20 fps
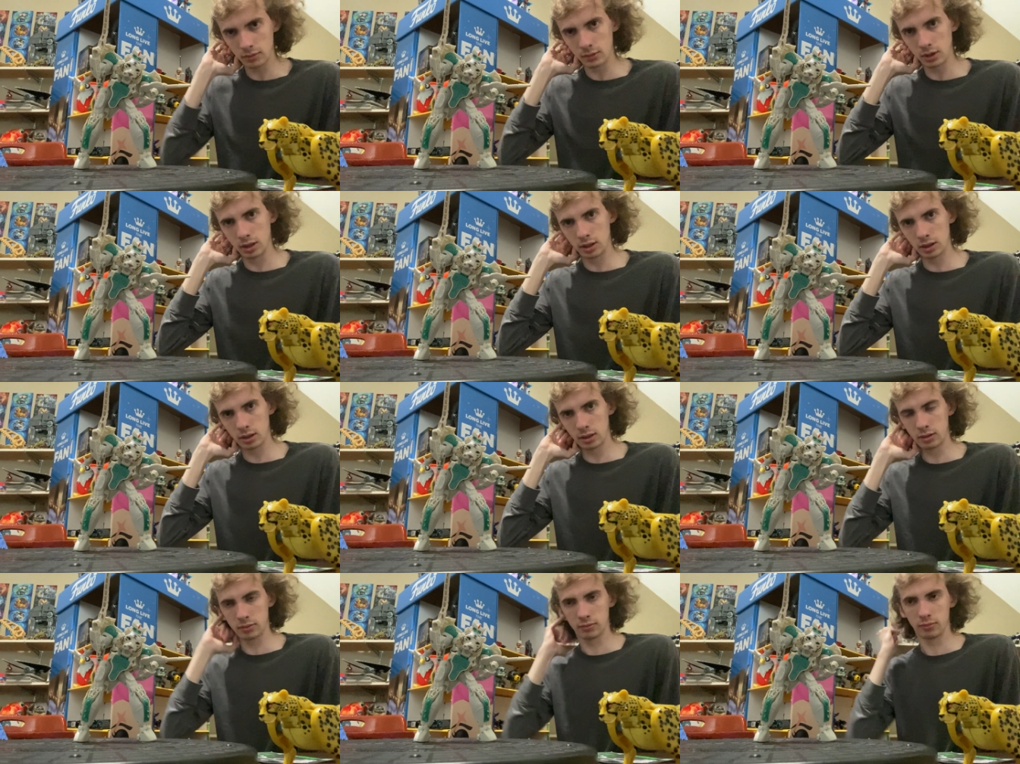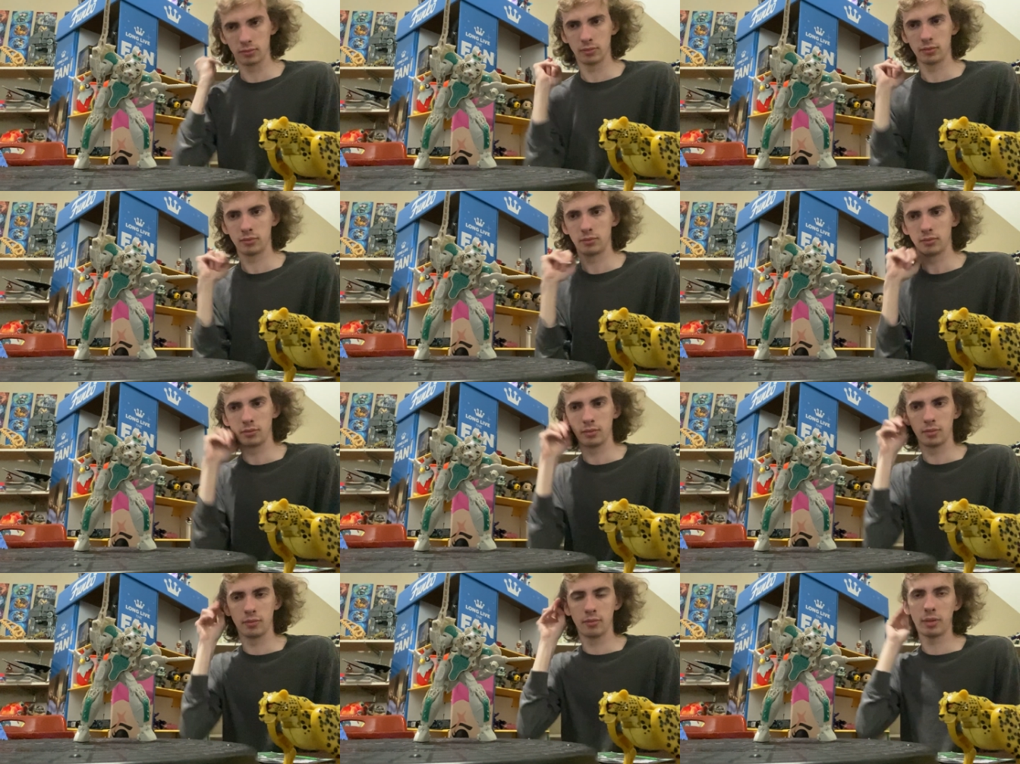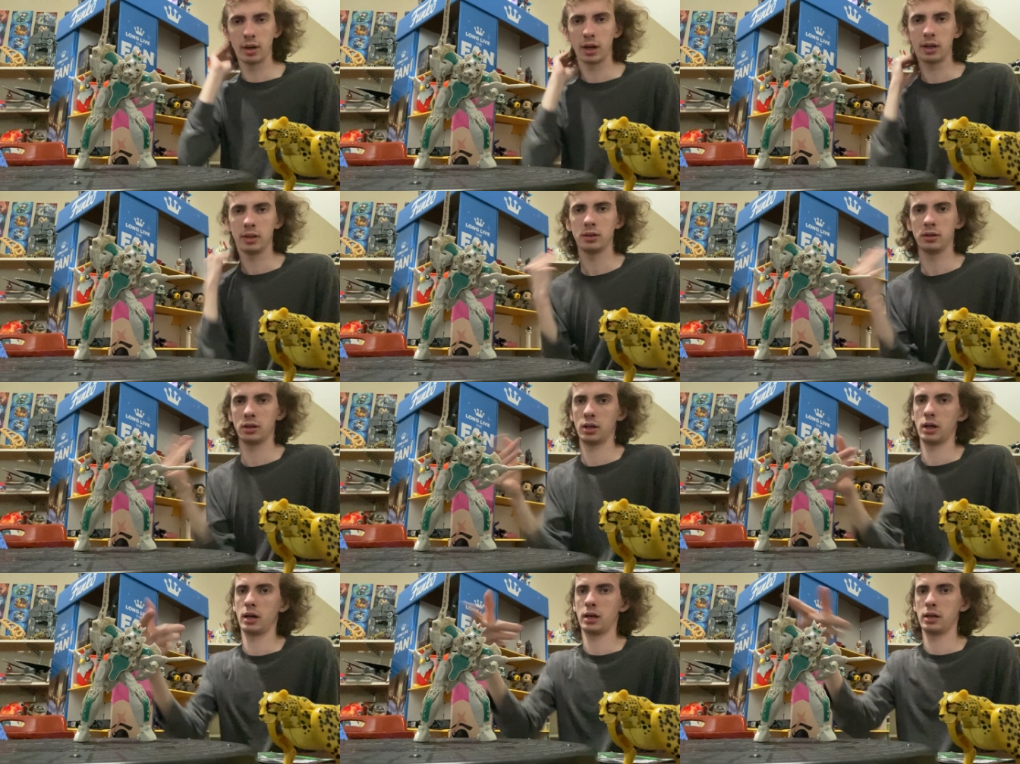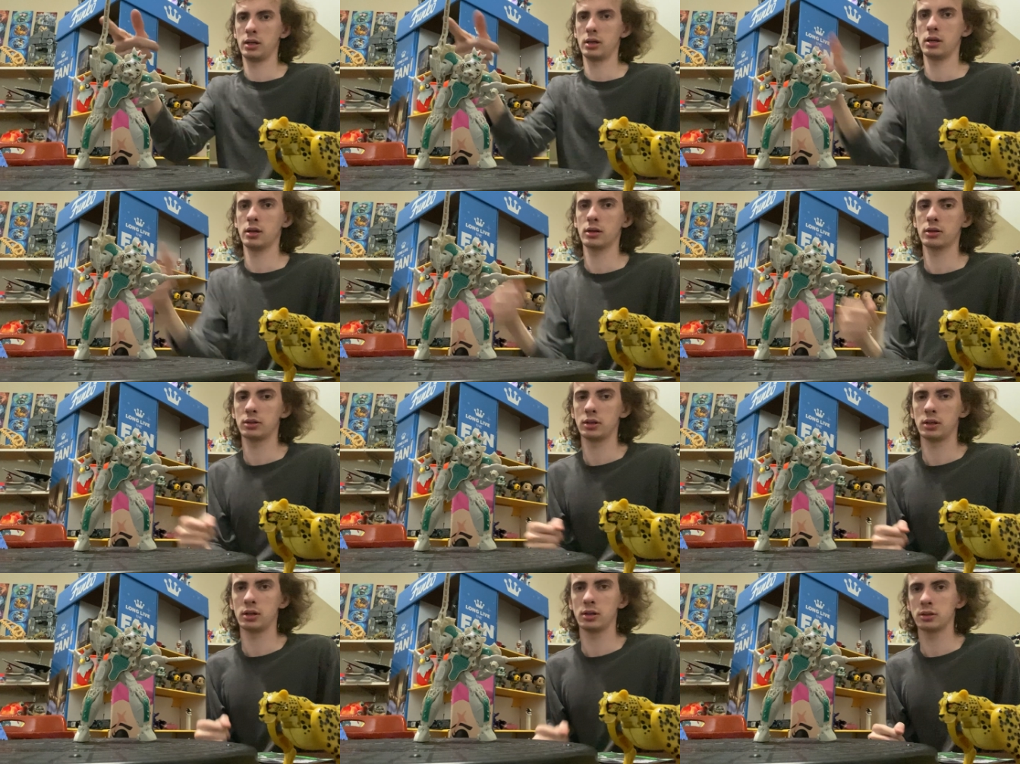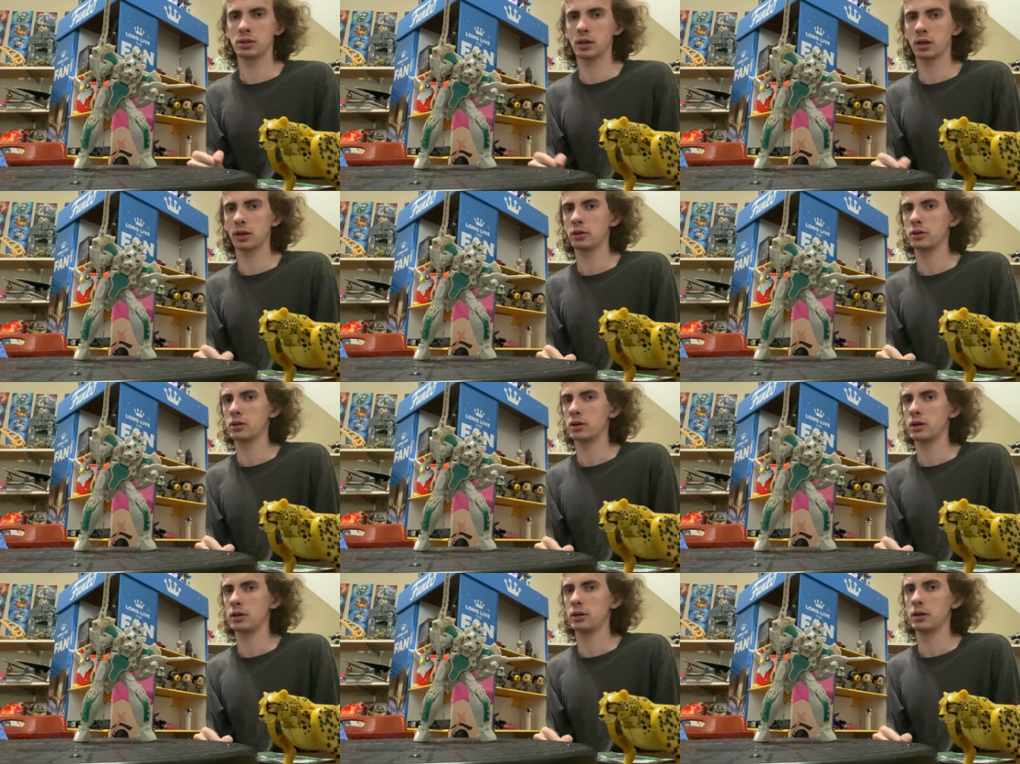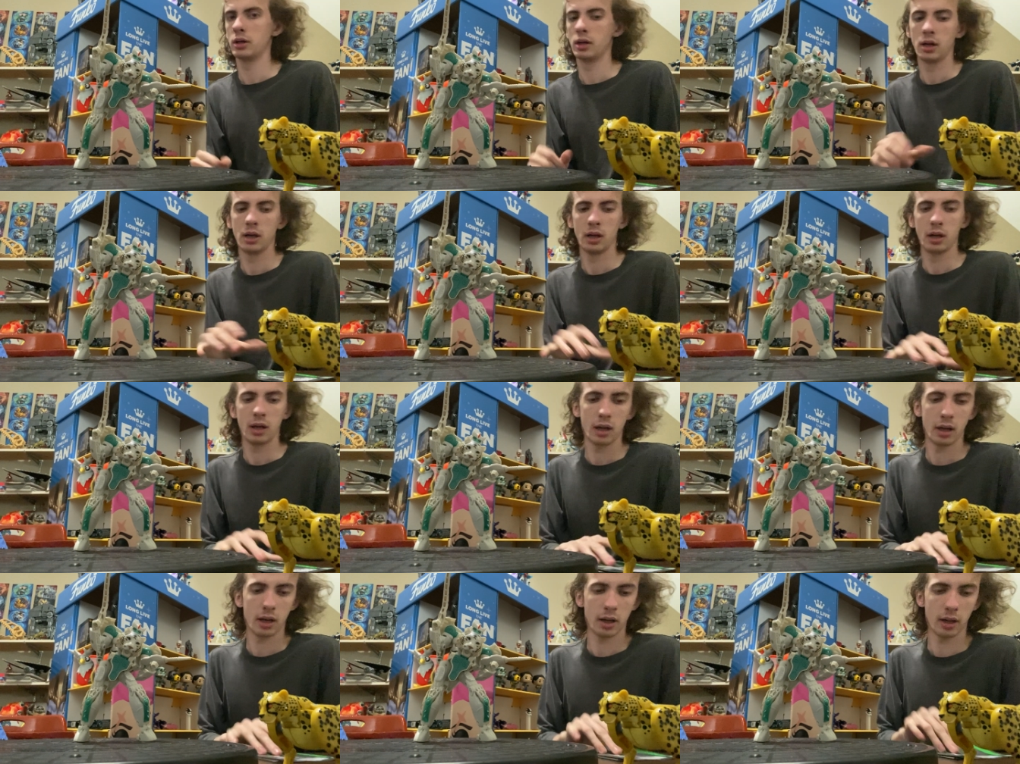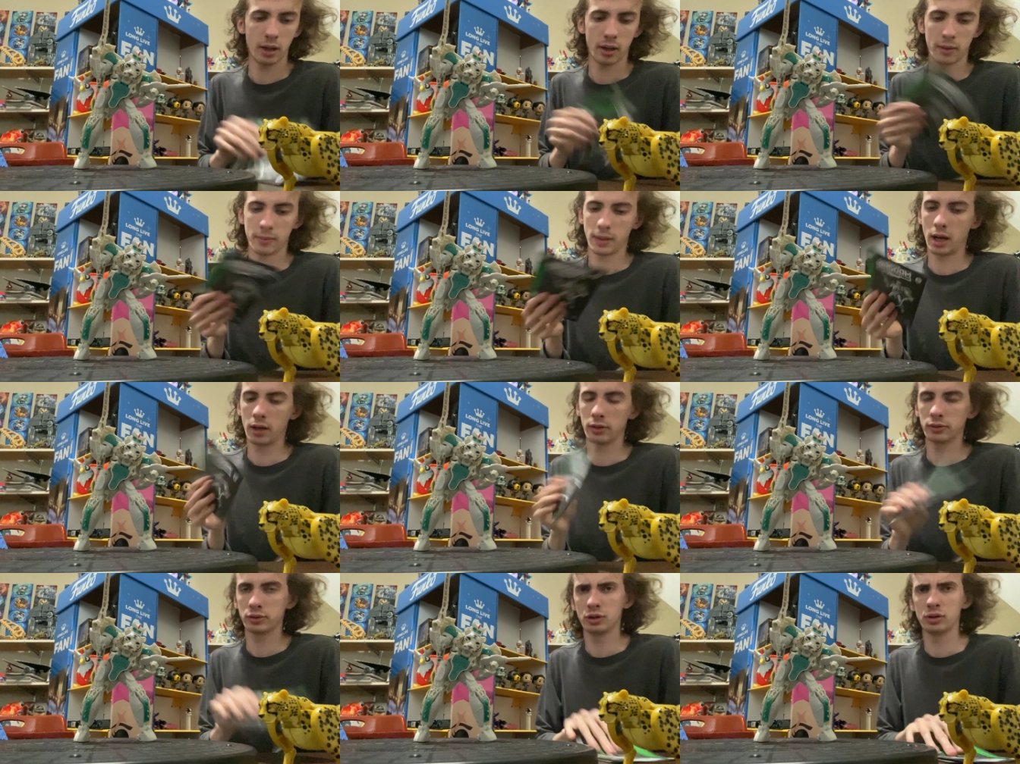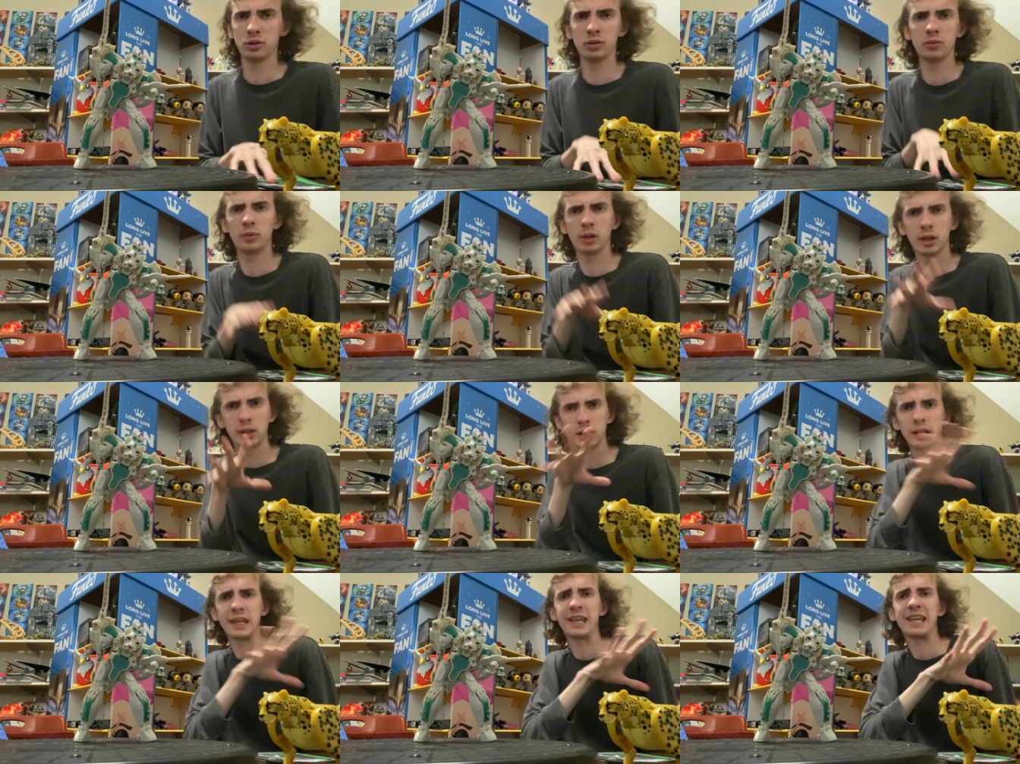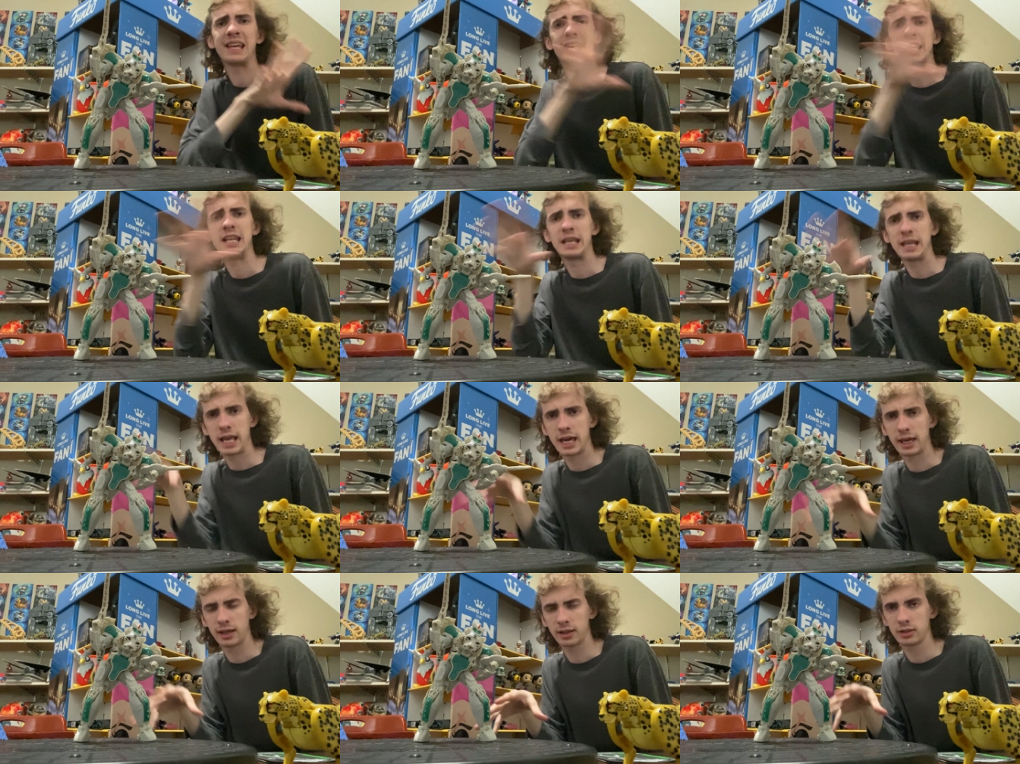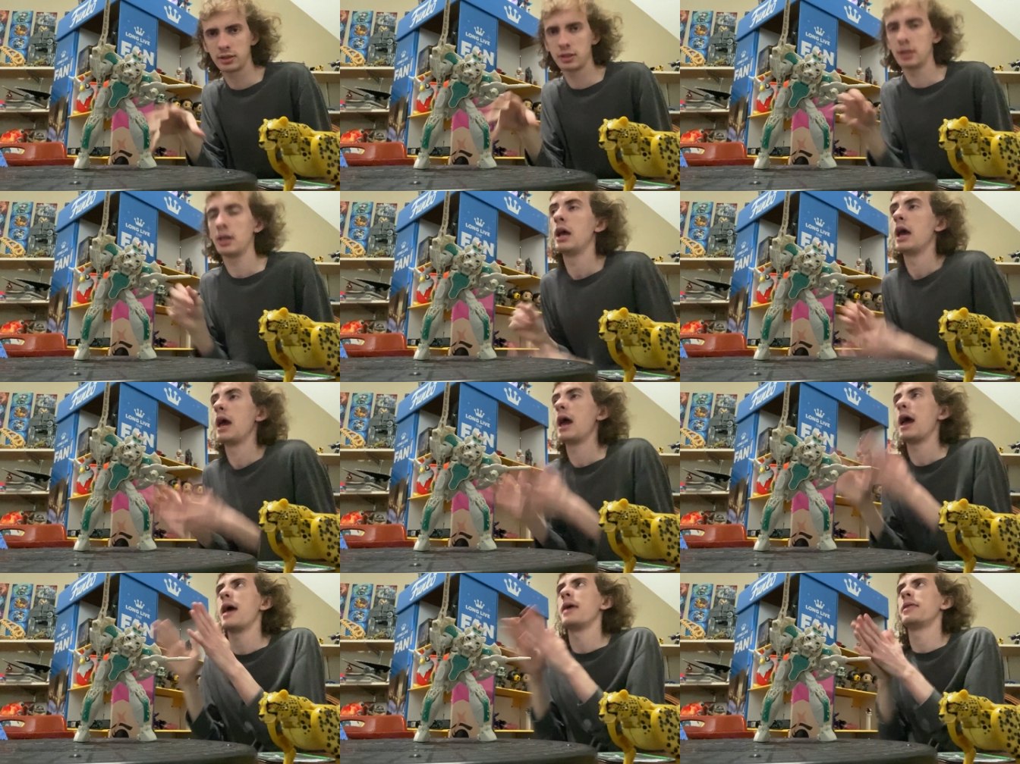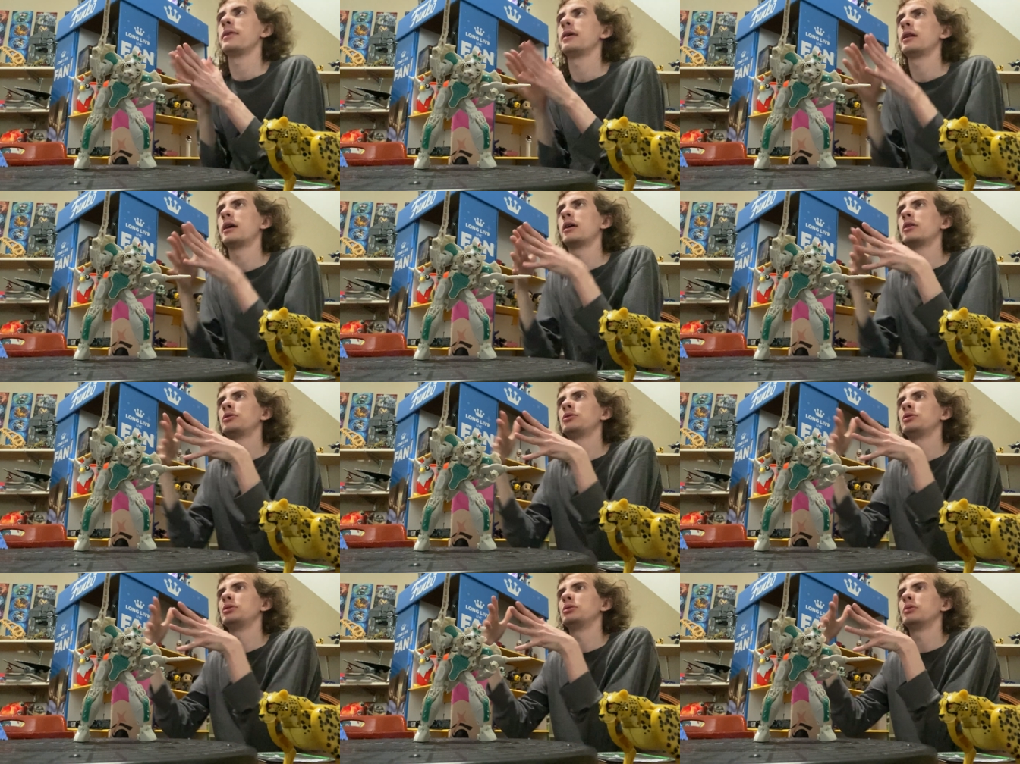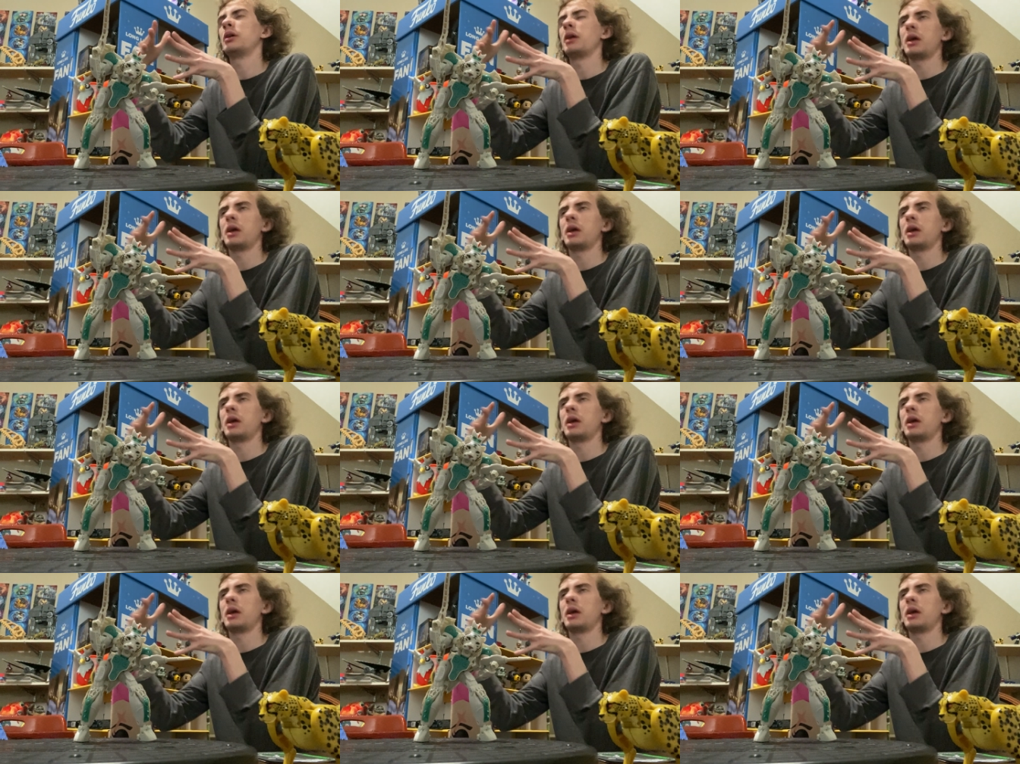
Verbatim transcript: Um but uh, here's here's Tigertron. Um, I'll do Wheelie next, and then I'll do